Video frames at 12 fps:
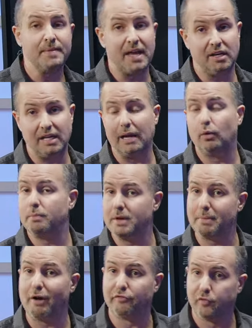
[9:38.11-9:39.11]
And again, it would be
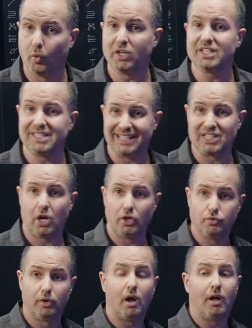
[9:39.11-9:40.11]
about
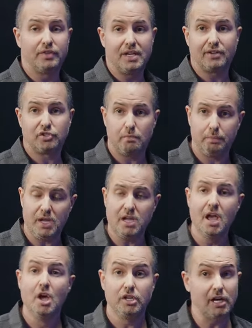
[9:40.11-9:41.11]
4,600 on the S&P.
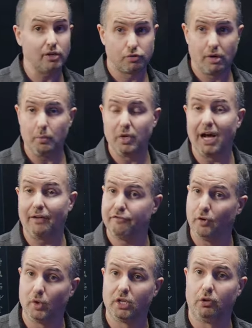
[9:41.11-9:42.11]
Yesterday, we got
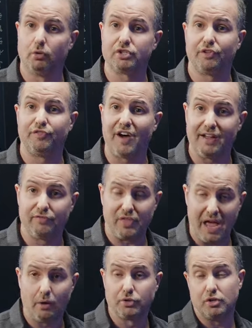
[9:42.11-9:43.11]
very close to
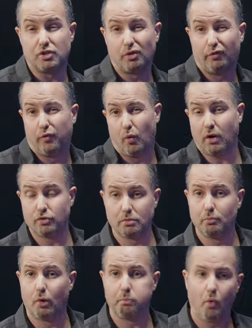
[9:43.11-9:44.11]
5,000. So 400
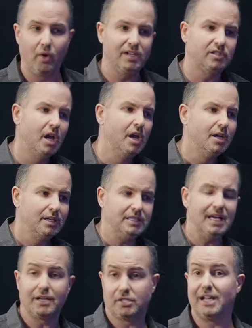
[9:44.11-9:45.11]
more points,
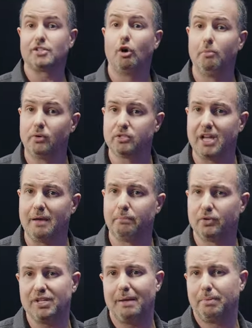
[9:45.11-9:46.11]
yes, that's almost
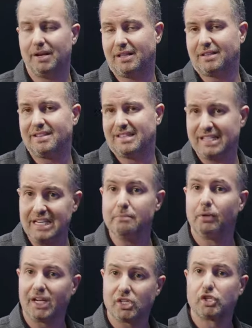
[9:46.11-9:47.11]
10%, but it doesn't seem
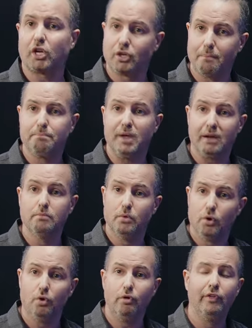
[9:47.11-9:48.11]
like such a big
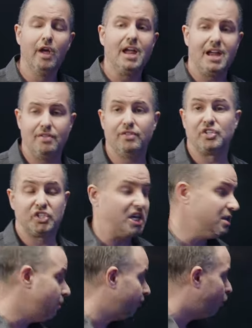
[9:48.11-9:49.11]
move in the
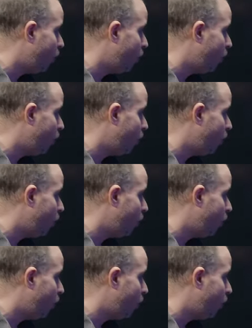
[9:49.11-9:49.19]
scheme of